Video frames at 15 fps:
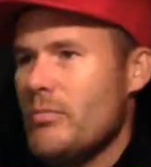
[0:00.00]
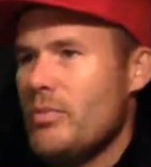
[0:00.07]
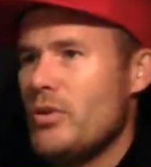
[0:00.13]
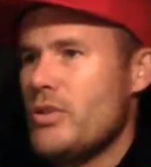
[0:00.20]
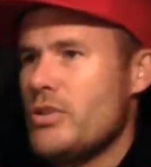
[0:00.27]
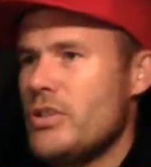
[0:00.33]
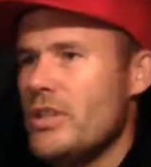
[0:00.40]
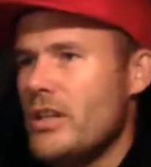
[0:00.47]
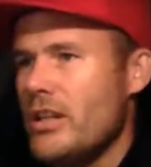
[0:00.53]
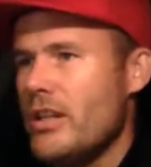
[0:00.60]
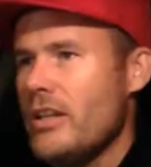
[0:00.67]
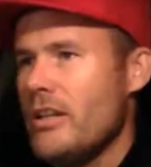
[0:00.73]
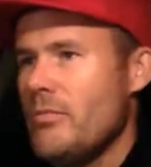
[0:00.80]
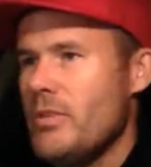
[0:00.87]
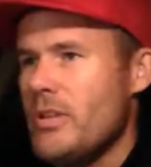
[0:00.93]
Pushed it a
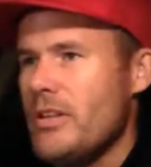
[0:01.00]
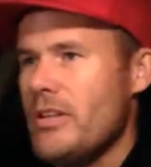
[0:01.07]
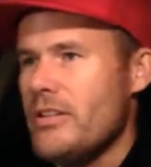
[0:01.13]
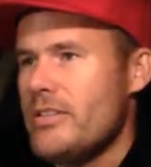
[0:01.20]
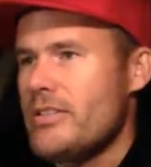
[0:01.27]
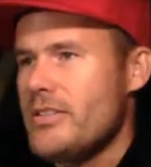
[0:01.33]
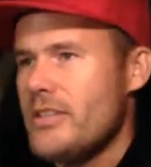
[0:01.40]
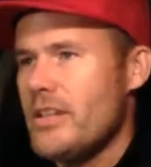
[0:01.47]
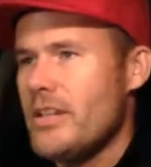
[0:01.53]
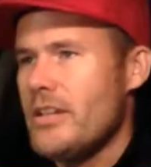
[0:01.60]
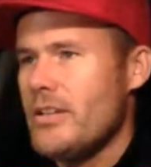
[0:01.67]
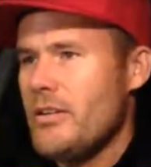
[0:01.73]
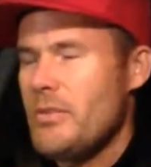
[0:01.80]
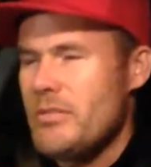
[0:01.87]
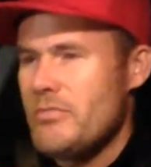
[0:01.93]
little bit.
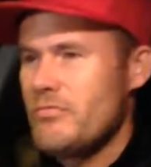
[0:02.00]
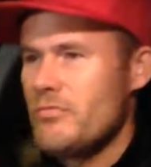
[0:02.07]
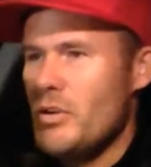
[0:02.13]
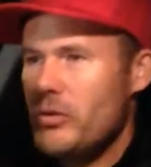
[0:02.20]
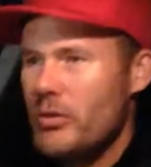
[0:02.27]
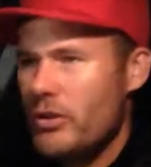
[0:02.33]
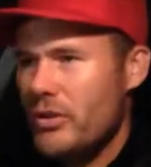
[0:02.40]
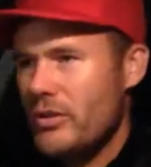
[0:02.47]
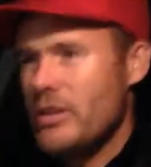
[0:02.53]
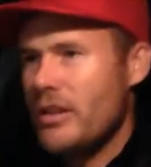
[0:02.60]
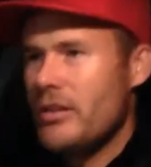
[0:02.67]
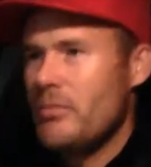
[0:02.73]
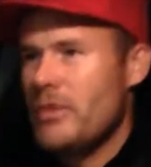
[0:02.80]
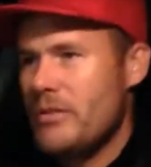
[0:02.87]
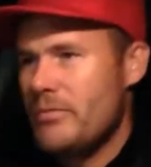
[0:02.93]
Rolled on a
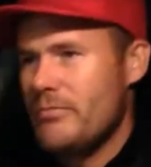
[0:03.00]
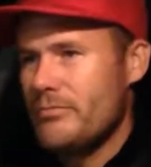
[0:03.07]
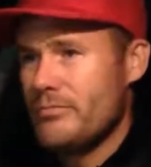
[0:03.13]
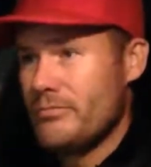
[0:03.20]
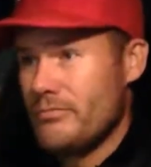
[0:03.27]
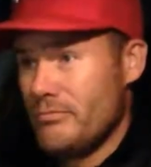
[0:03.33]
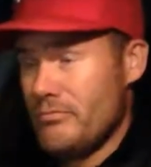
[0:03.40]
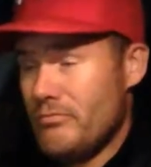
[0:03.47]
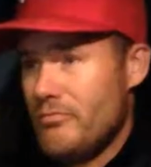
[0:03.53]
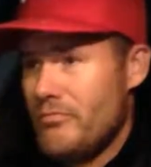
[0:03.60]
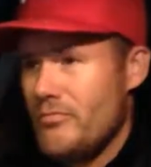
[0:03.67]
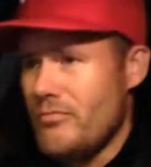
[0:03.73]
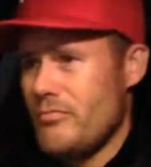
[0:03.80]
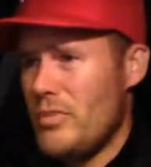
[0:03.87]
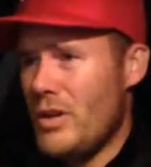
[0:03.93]
little bit
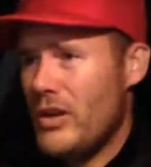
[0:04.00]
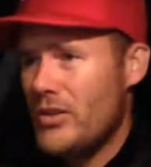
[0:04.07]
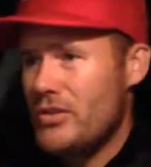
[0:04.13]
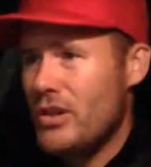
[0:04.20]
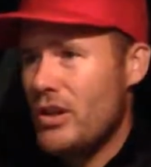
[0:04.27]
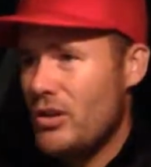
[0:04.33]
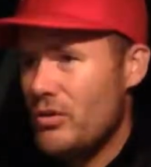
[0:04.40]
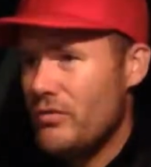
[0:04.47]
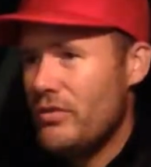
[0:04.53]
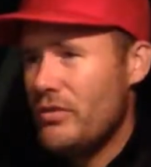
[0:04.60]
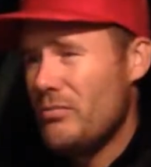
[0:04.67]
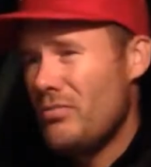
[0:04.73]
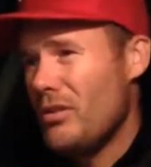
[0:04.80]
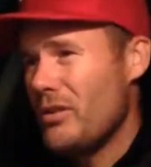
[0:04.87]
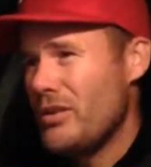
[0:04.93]
past the hole for
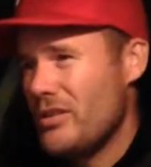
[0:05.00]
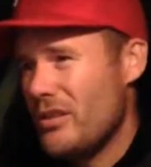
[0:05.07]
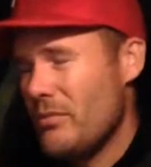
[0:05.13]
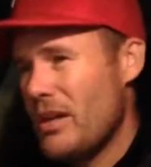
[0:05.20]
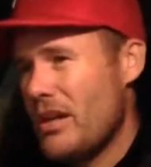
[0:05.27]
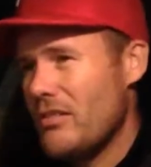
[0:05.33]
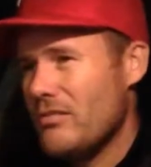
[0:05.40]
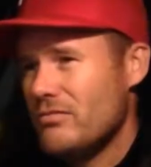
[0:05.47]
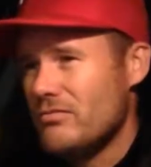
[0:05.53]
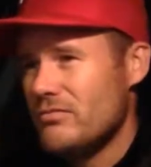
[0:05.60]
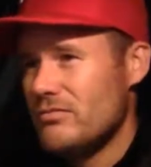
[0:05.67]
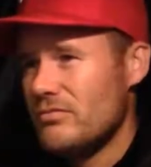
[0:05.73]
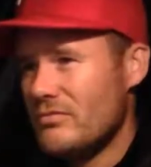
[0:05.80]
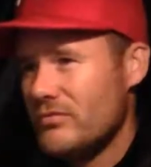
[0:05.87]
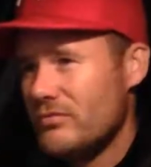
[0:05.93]
probably till about
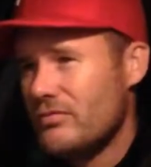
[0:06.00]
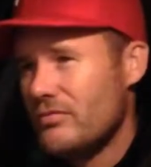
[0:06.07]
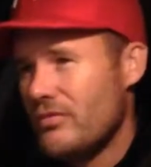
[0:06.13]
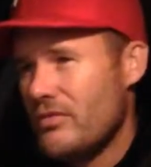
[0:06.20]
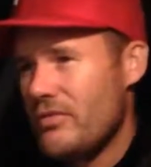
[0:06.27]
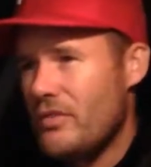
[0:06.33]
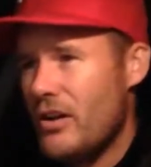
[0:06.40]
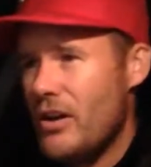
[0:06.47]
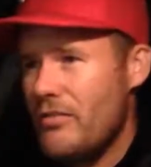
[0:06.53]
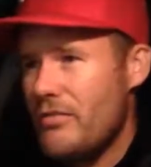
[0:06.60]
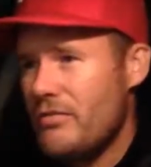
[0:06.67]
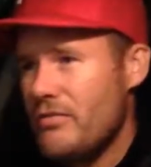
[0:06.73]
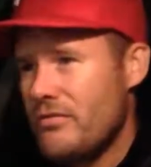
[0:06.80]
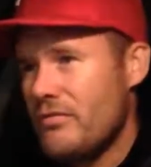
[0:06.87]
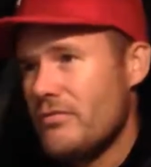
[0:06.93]
4
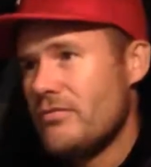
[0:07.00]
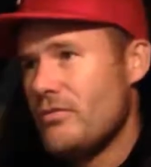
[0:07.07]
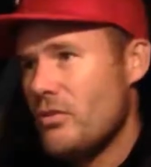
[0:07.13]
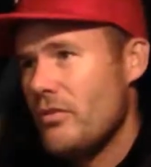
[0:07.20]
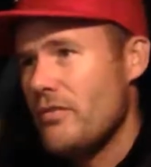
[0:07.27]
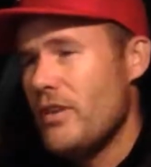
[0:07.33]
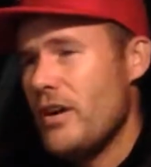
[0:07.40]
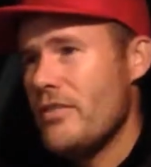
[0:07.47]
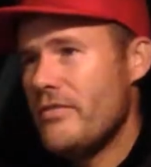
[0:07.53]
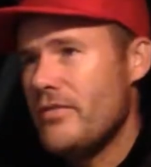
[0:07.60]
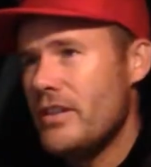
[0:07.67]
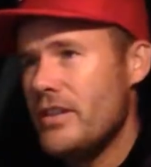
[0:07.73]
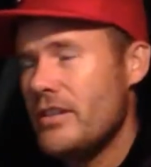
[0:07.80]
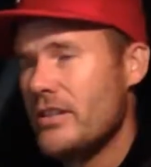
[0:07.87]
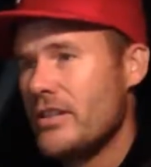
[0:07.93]
or 5
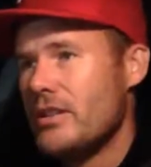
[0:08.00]
feet,